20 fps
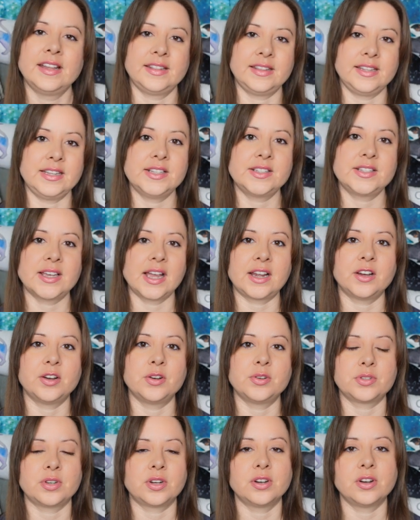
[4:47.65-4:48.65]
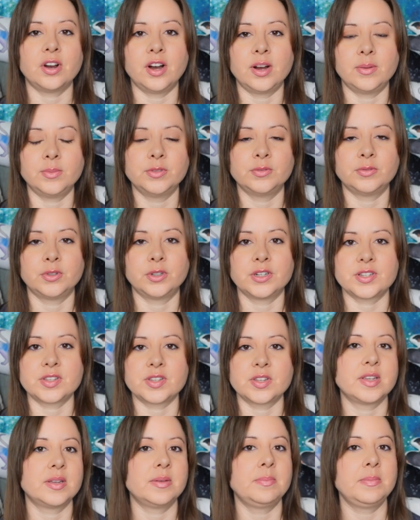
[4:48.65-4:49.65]
These geckos are omnivores,
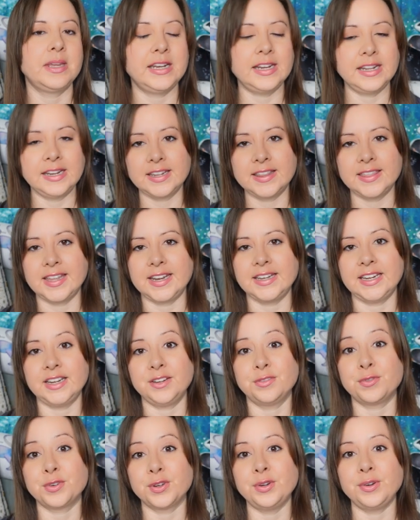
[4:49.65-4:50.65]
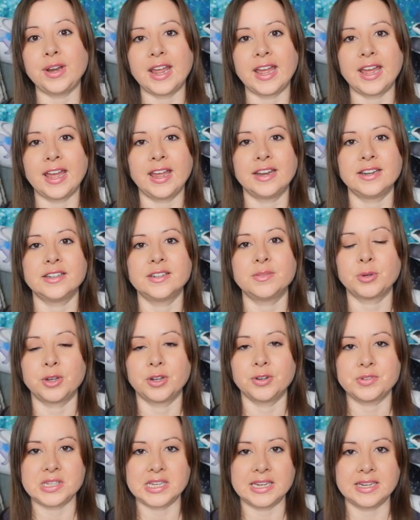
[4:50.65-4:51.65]
meaning they need fruit and
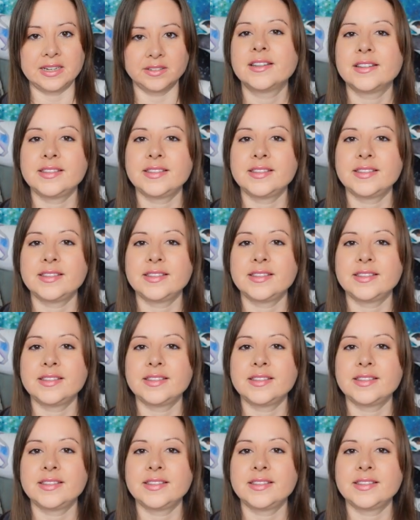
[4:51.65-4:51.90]
protein.